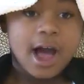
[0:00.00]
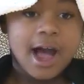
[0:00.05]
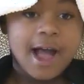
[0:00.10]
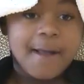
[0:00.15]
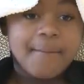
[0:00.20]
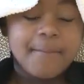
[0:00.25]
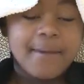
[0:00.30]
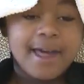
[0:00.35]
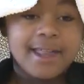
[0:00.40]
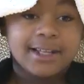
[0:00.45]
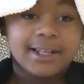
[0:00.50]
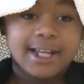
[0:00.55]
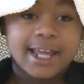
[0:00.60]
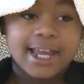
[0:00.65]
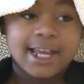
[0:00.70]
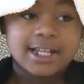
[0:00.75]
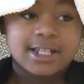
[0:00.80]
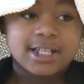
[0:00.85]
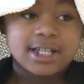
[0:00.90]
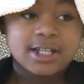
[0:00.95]
I met
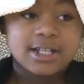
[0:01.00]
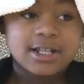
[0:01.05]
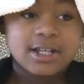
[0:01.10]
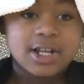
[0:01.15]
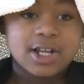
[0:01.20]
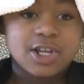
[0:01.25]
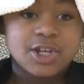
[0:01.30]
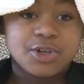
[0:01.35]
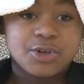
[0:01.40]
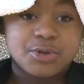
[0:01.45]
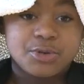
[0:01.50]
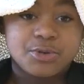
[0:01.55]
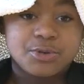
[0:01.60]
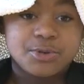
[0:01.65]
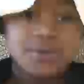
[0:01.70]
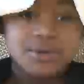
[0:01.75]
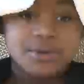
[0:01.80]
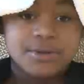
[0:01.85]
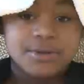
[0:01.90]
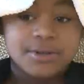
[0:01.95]
Langston
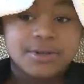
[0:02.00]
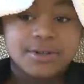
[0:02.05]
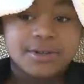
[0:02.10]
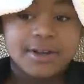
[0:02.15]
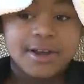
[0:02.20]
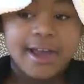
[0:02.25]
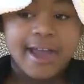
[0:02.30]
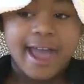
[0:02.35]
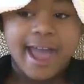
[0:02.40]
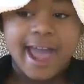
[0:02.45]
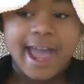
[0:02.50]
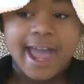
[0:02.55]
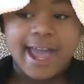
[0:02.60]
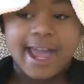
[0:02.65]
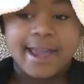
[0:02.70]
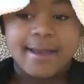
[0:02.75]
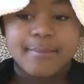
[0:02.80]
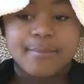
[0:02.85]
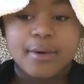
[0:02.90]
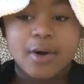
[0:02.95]
Hughes
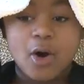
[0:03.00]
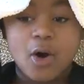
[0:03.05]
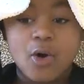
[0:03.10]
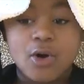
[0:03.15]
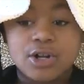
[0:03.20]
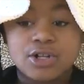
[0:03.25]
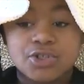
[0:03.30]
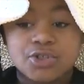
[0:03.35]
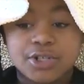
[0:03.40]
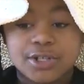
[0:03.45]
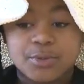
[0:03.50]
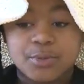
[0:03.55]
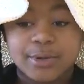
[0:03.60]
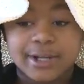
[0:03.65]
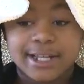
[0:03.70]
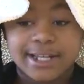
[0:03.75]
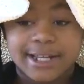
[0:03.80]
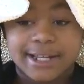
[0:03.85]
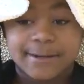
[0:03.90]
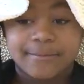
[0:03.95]
at a poetry
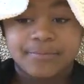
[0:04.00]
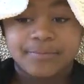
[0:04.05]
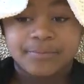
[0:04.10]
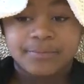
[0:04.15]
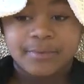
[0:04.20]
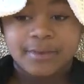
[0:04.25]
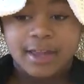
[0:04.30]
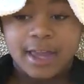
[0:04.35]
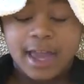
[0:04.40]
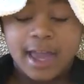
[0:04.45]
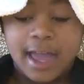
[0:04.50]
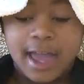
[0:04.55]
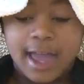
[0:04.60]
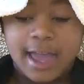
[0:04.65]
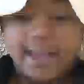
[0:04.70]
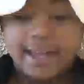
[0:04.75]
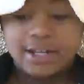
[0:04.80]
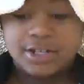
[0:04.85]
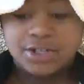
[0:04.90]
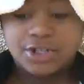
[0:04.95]
reading
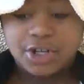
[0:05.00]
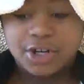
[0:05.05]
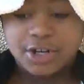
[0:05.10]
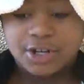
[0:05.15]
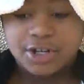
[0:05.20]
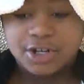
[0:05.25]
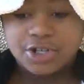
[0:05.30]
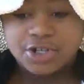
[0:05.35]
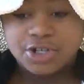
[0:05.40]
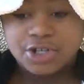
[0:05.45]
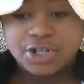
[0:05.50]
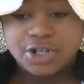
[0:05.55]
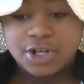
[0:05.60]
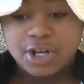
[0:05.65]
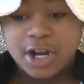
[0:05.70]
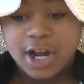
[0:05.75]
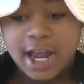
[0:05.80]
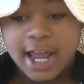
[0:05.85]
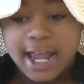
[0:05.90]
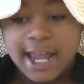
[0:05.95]
in church.
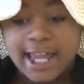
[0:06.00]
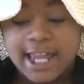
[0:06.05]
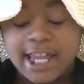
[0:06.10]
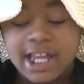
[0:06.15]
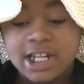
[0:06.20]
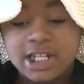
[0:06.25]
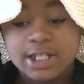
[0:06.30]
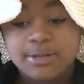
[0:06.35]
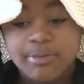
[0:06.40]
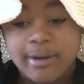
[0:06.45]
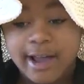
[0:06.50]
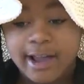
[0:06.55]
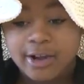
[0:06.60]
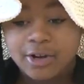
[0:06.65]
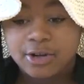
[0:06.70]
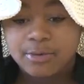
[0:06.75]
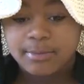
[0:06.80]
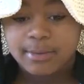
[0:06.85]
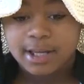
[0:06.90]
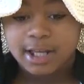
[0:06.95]
He
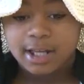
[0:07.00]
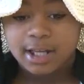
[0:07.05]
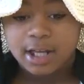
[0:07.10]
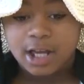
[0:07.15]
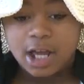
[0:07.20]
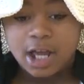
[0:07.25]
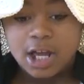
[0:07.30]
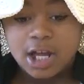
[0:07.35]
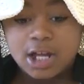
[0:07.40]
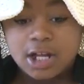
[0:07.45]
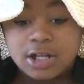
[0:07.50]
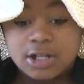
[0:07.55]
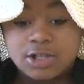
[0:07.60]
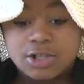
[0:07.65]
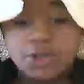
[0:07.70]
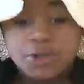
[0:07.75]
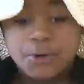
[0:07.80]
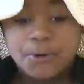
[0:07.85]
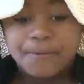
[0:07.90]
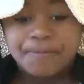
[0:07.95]
inspired me
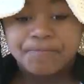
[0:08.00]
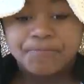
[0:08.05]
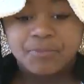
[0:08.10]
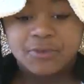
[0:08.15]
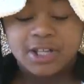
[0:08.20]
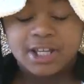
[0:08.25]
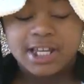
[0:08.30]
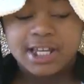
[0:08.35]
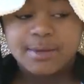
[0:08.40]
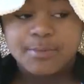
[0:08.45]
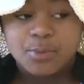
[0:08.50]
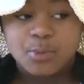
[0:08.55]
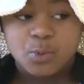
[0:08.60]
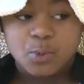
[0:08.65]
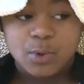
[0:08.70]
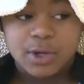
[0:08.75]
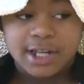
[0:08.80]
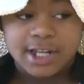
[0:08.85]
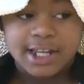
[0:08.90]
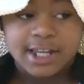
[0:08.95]
to keep
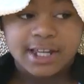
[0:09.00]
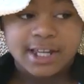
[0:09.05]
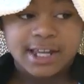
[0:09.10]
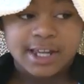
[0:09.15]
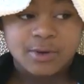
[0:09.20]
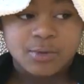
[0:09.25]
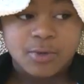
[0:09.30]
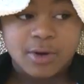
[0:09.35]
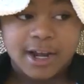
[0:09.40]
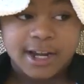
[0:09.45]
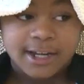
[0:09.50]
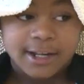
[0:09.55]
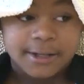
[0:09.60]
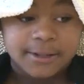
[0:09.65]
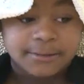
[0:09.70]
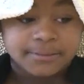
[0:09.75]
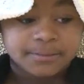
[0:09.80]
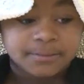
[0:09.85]
reading and writing.